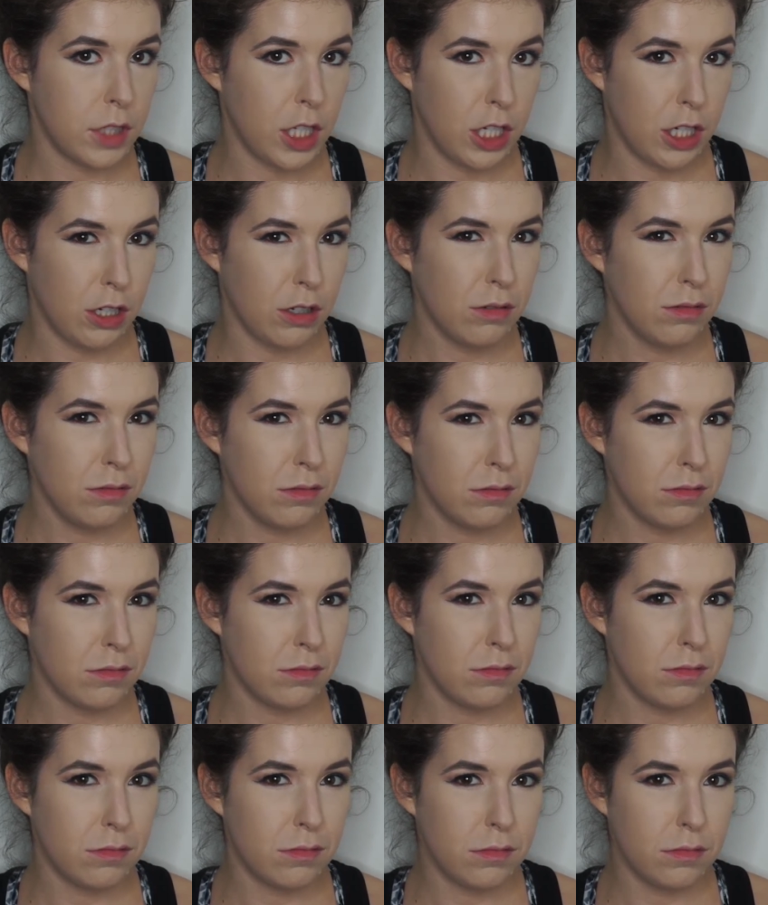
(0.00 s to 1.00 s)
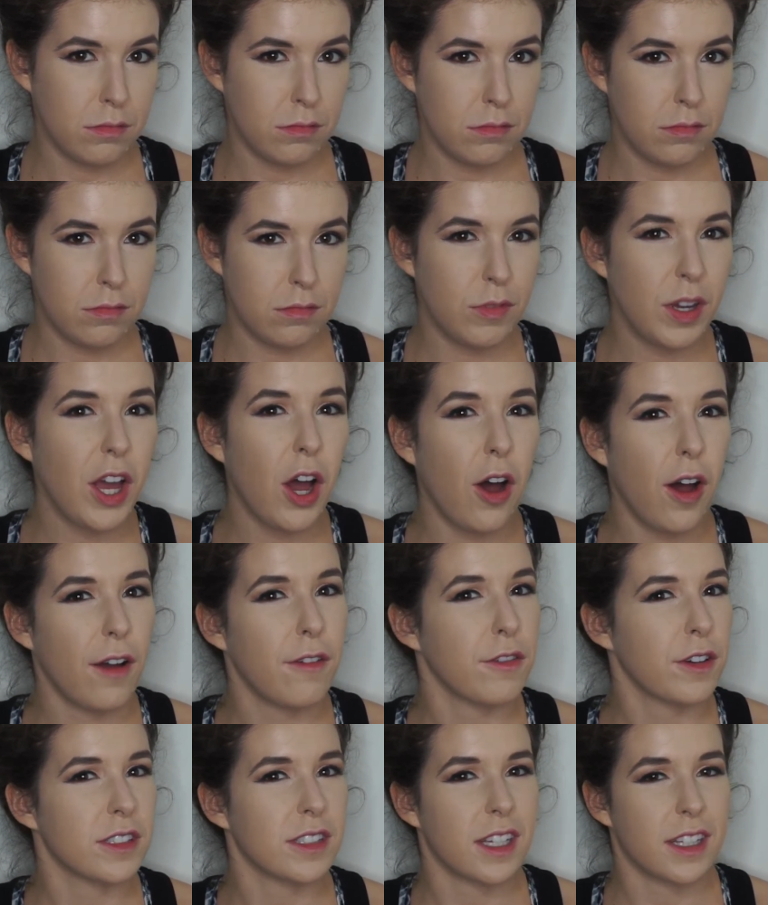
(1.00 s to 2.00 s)
You know? We all
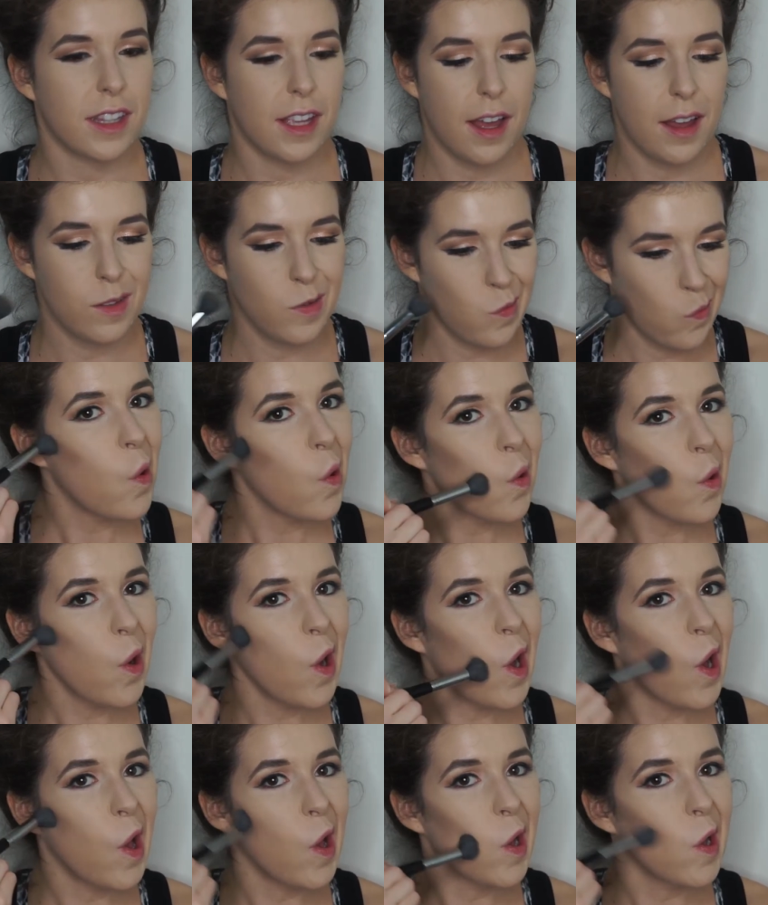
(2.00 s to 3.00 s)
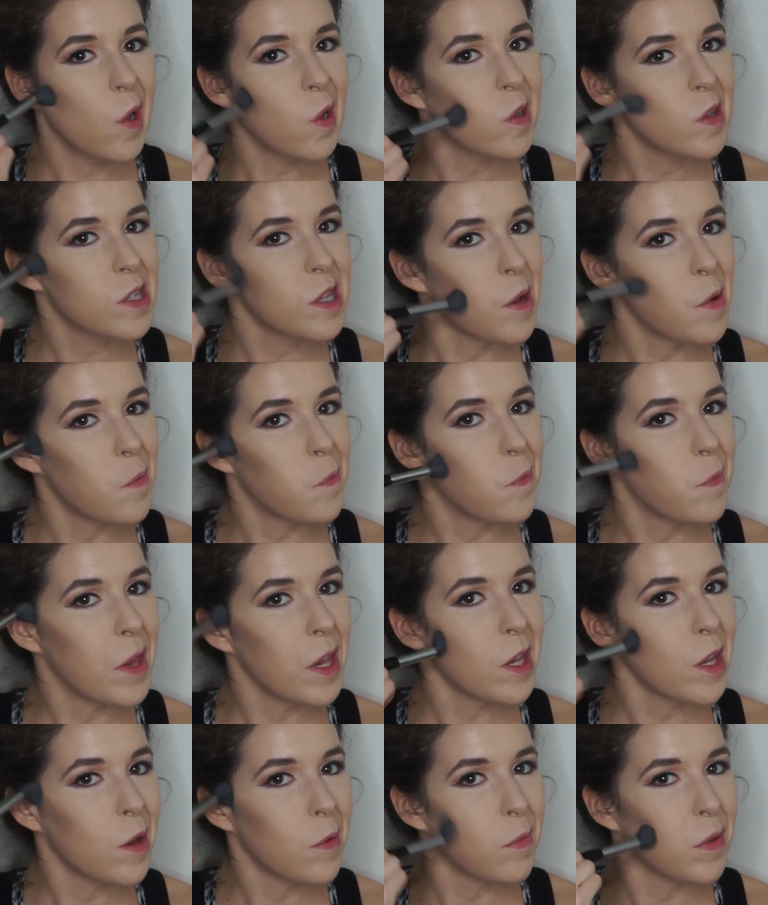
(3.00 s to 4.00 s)
have friends like that. All right, some
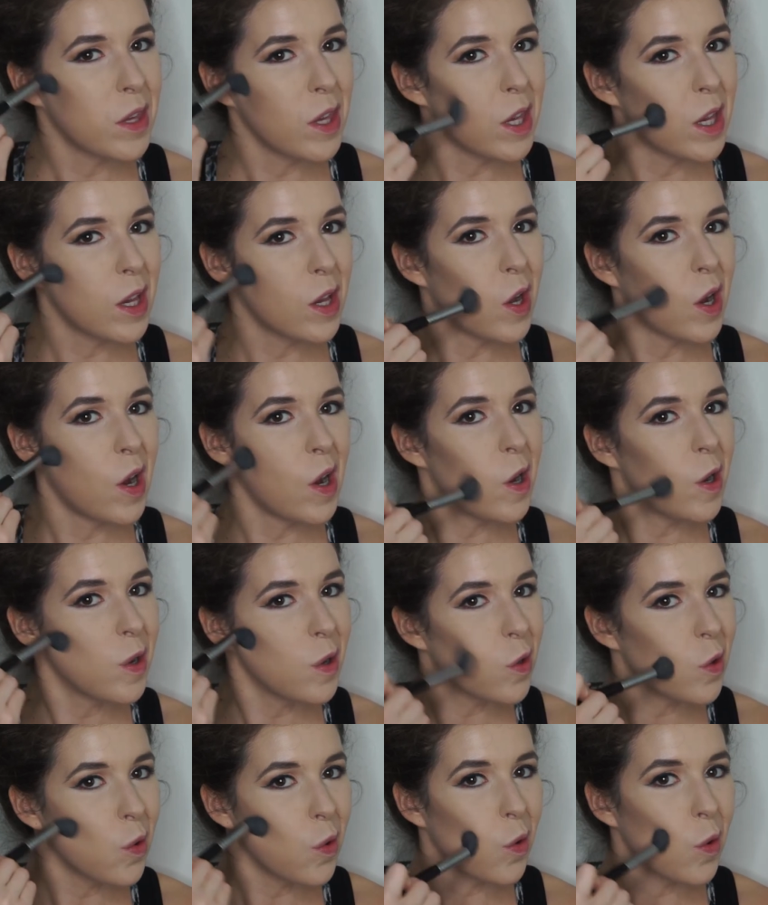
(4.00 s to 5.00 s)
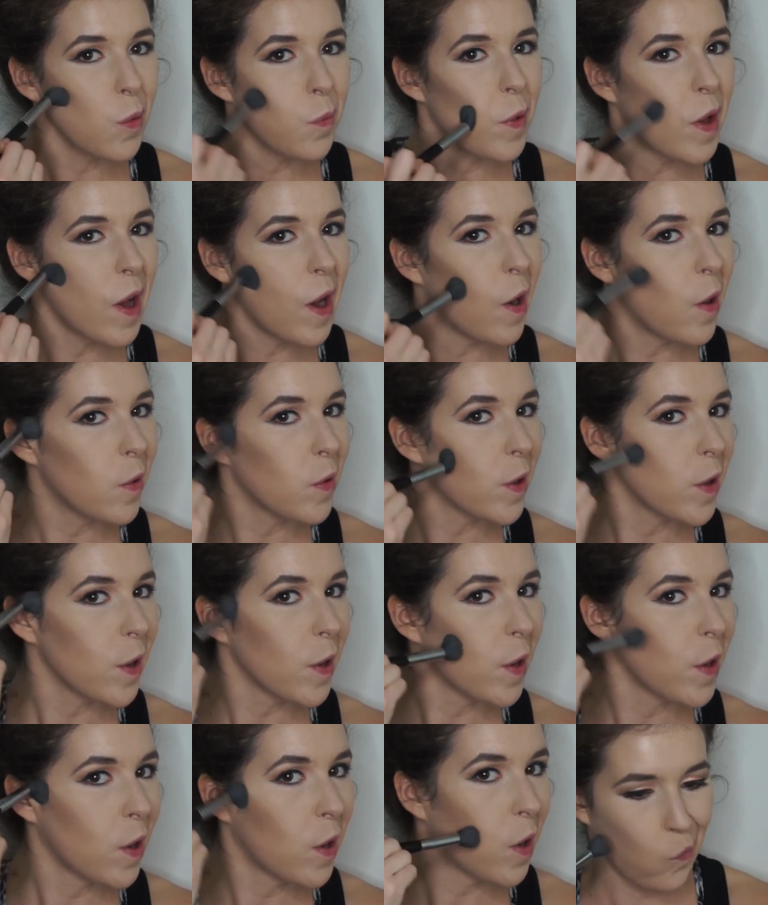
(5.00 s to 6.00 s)
Makeup Geek contour
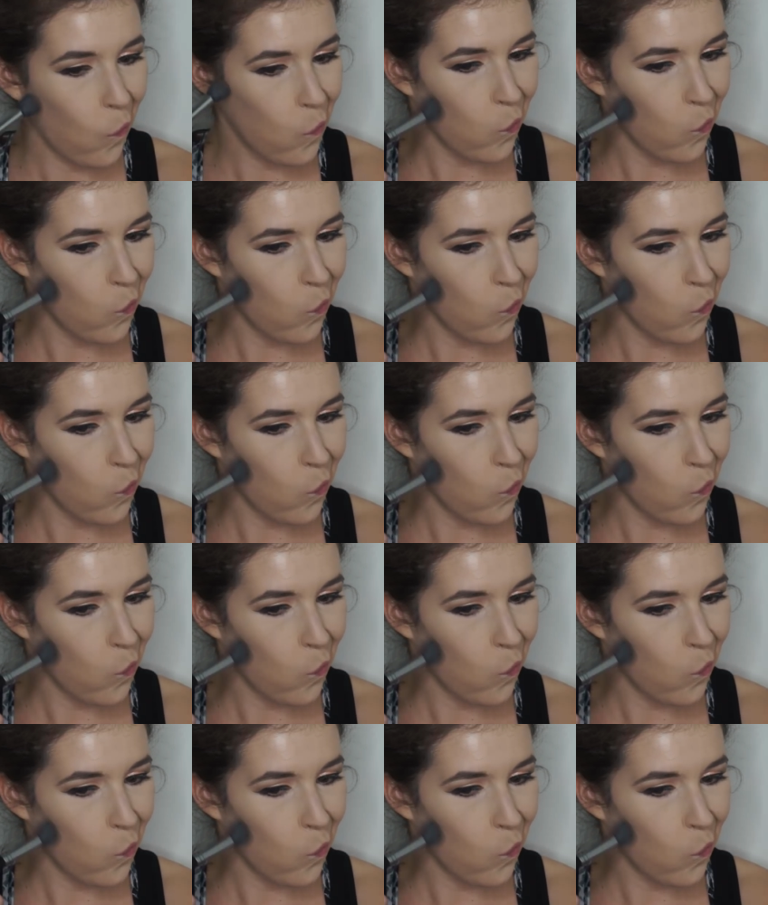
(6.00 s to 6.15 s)
powder.